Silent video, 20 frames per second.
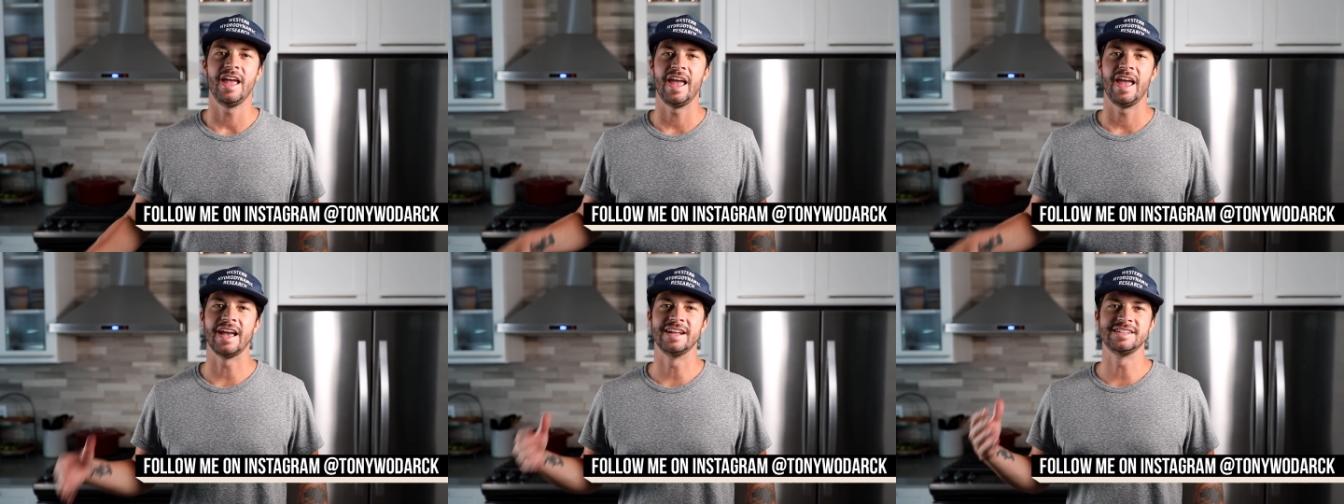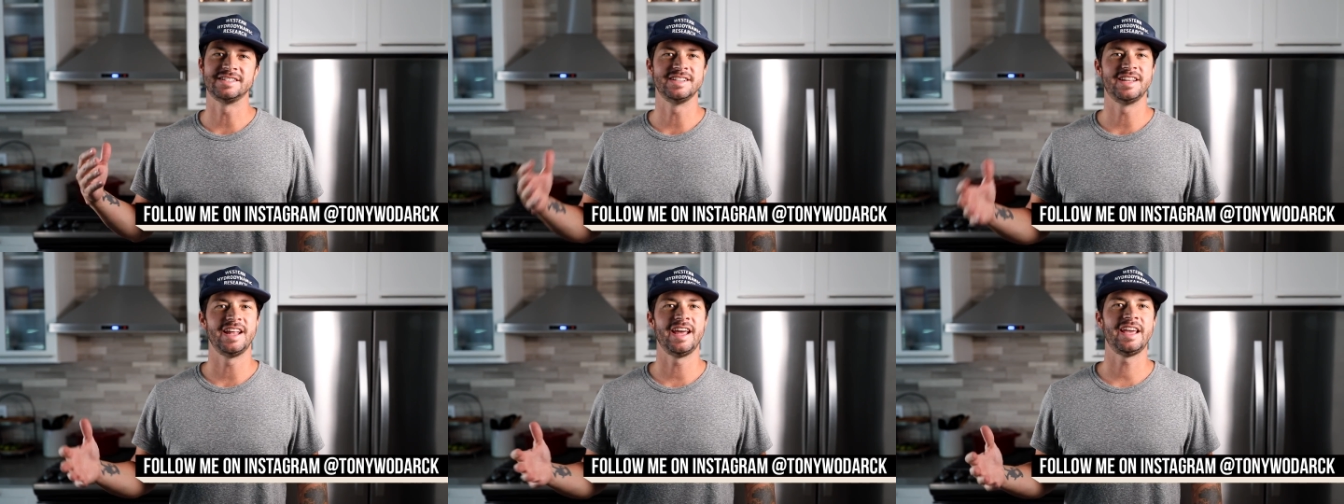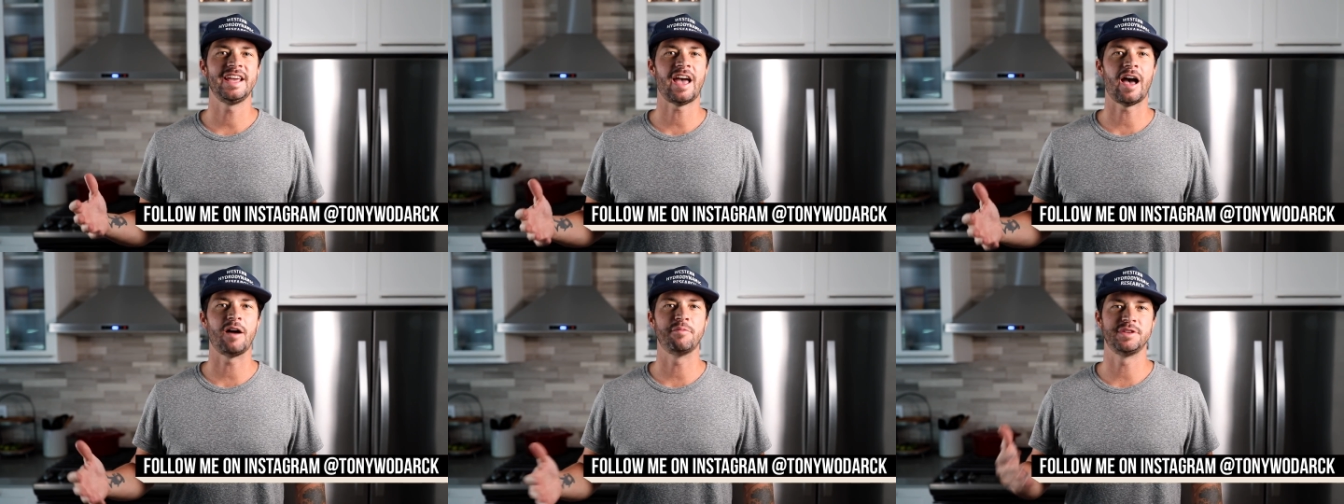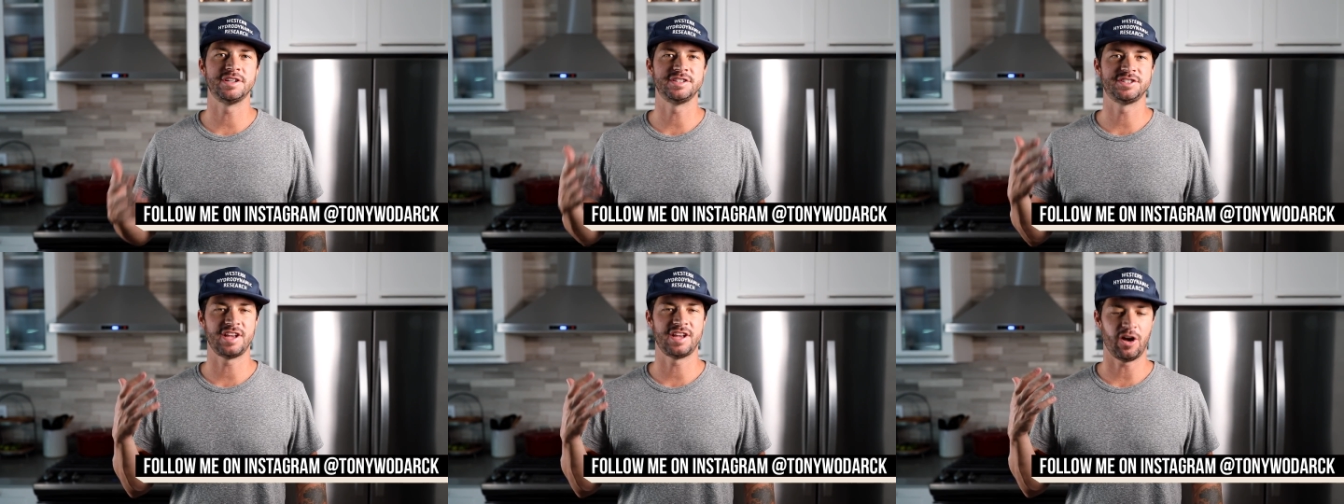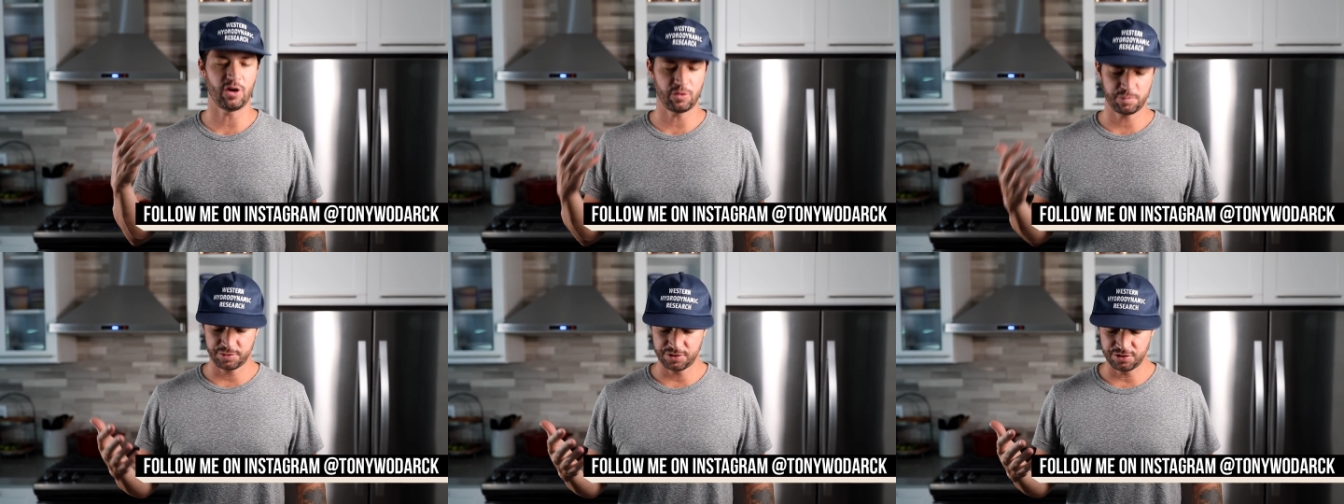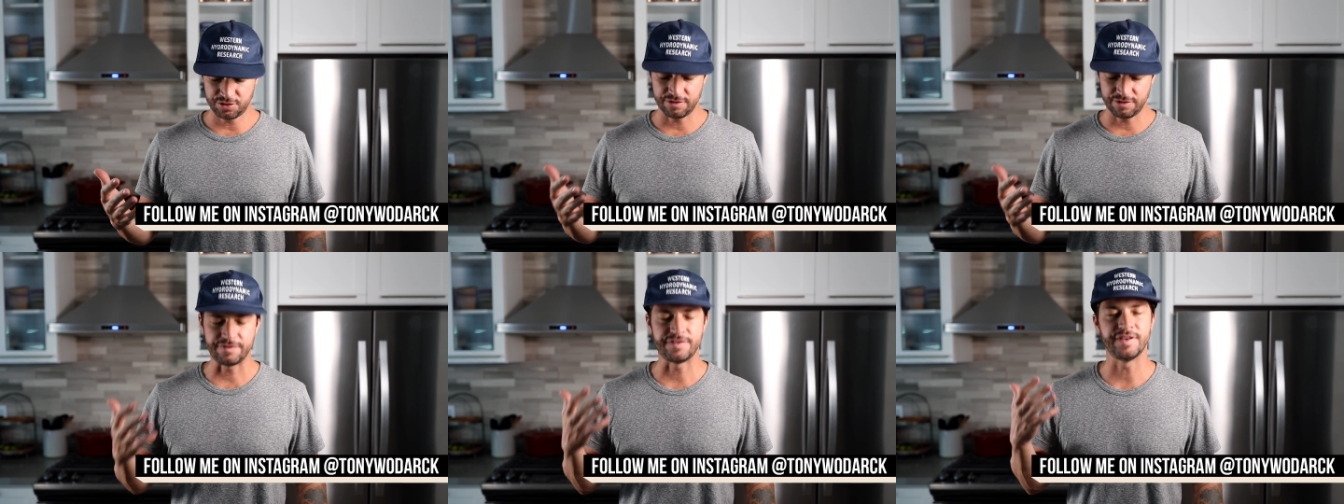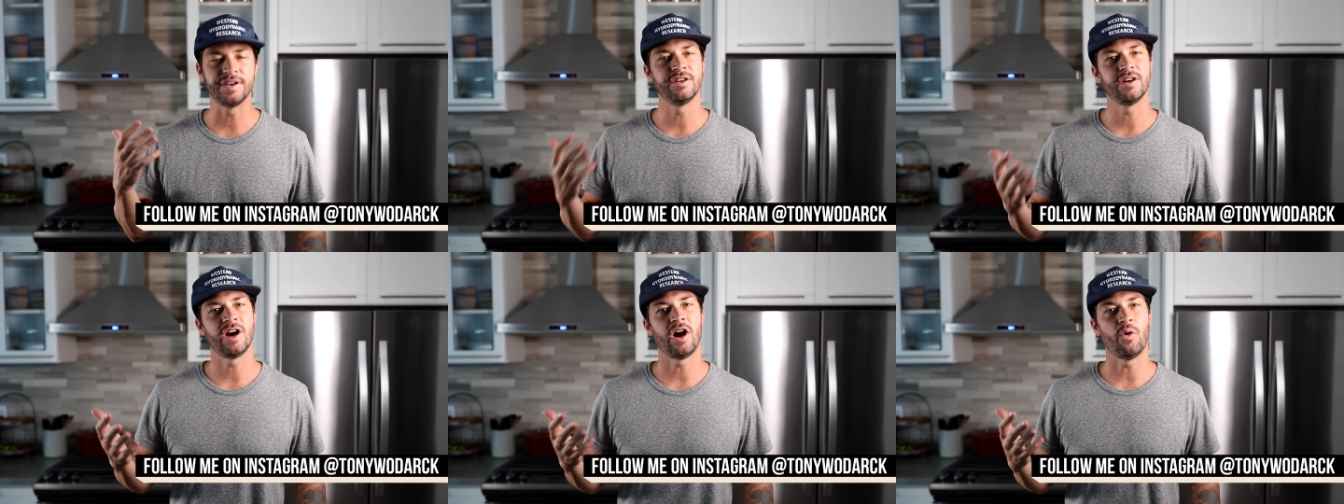and today I'm gonna help you
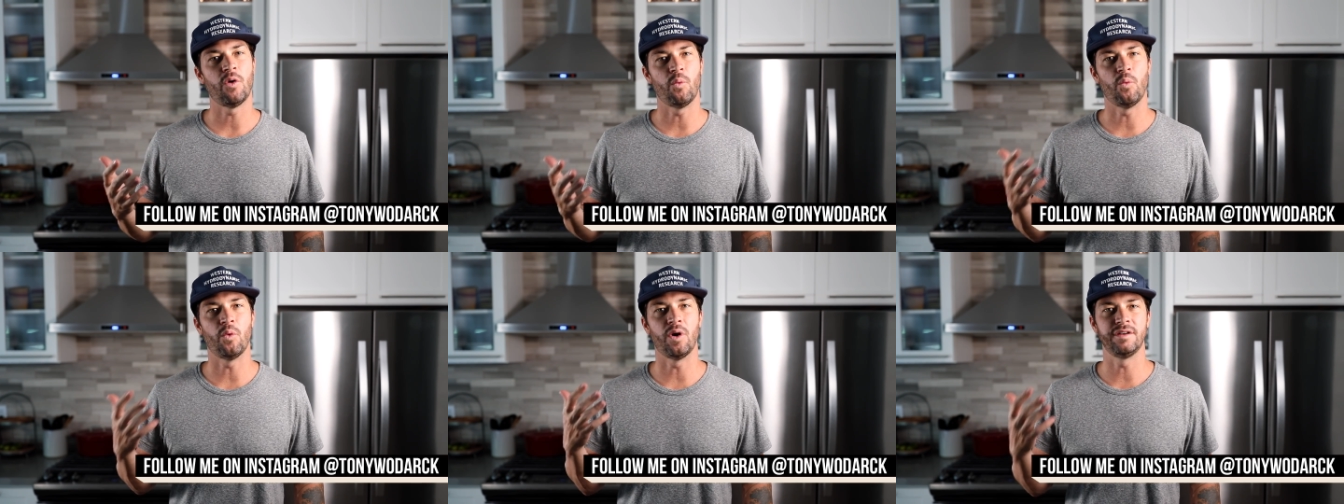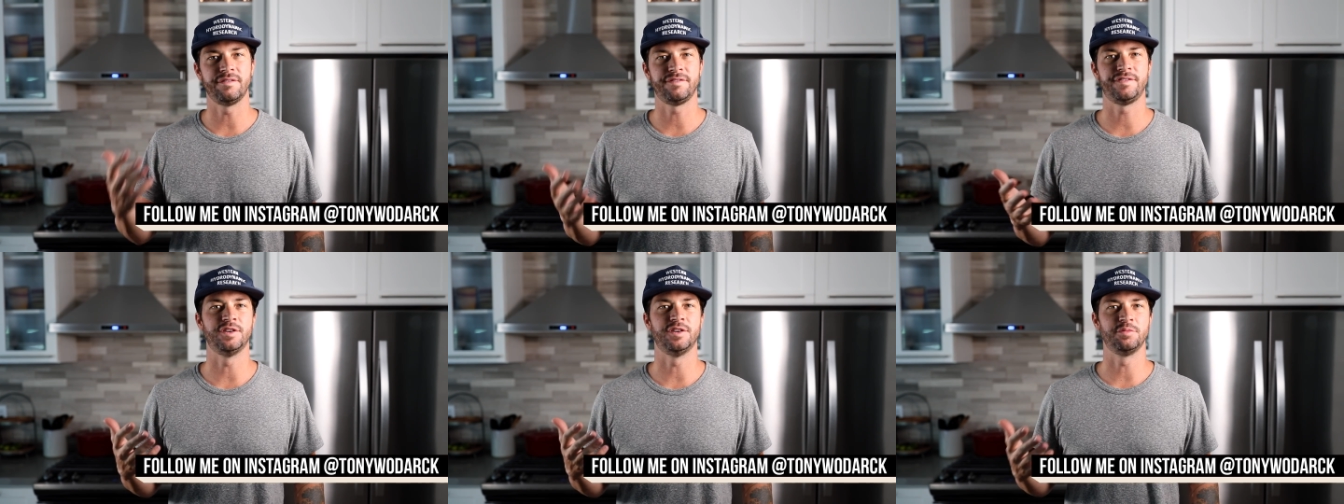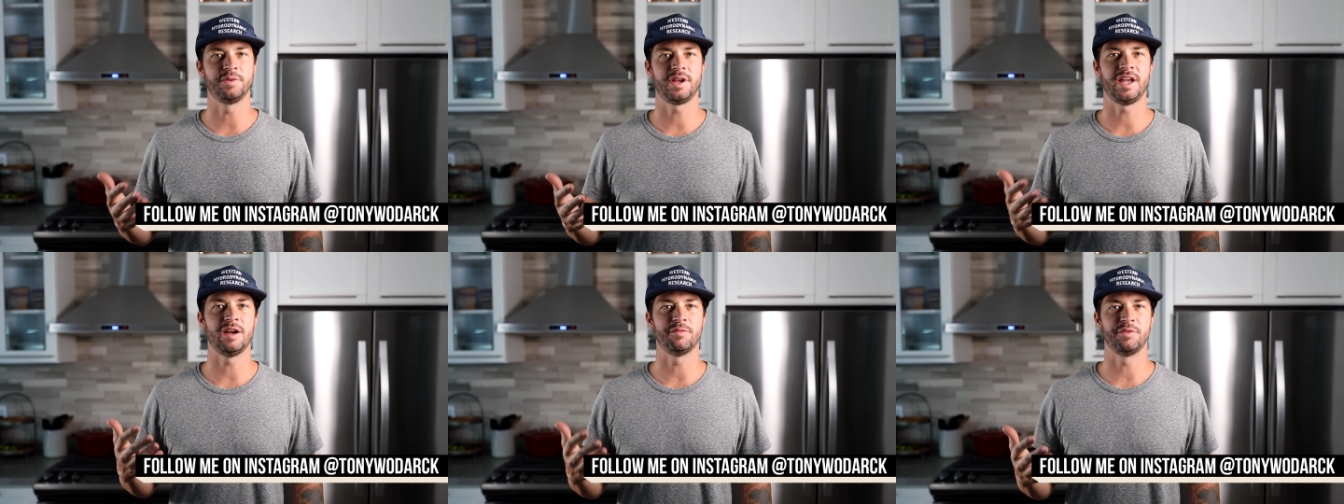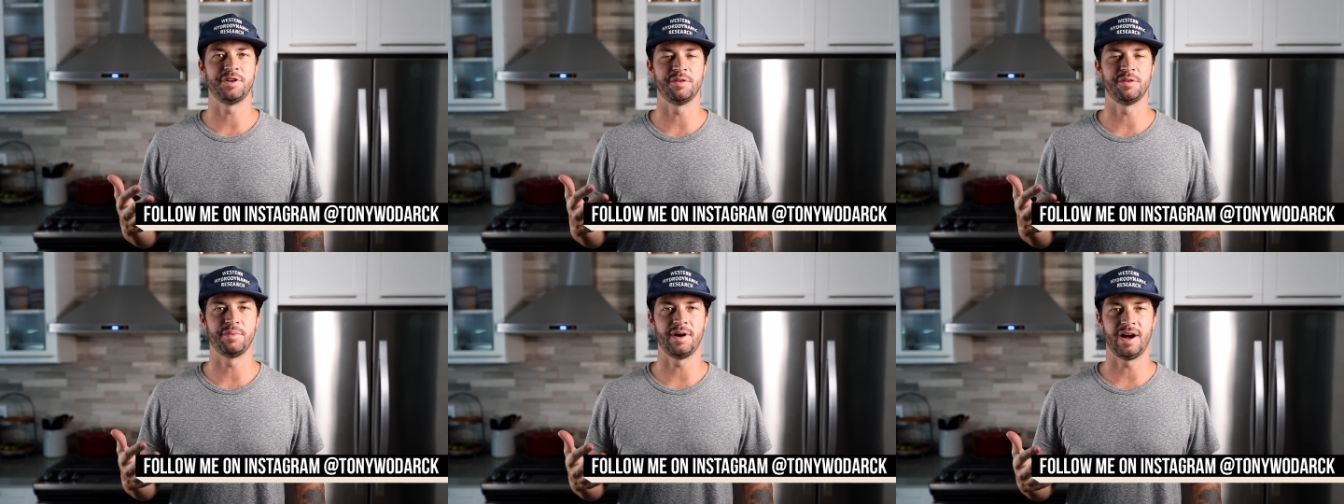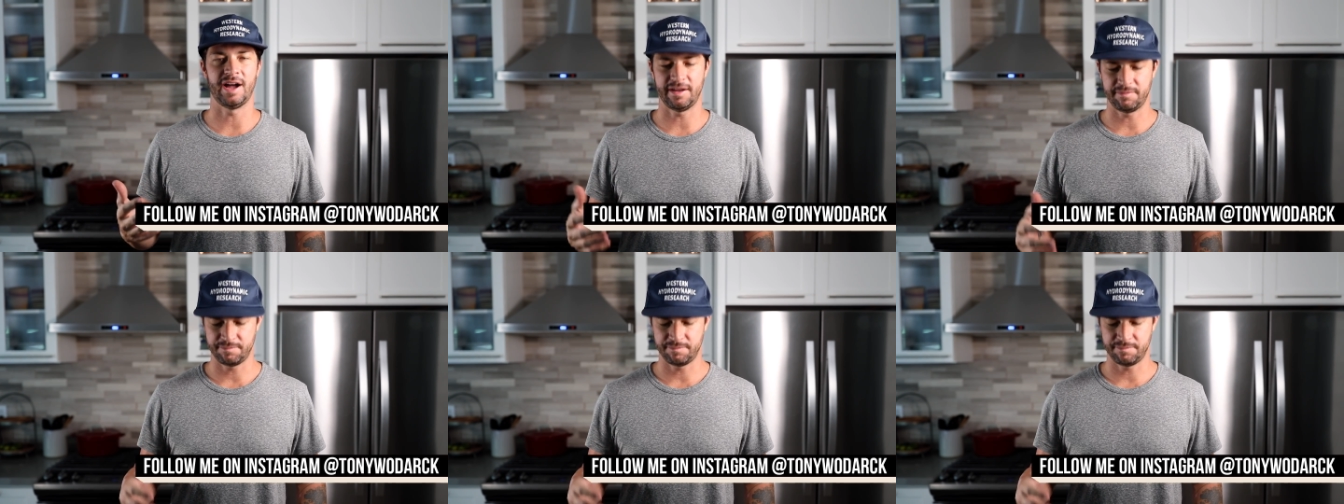figure out what film camera to buy.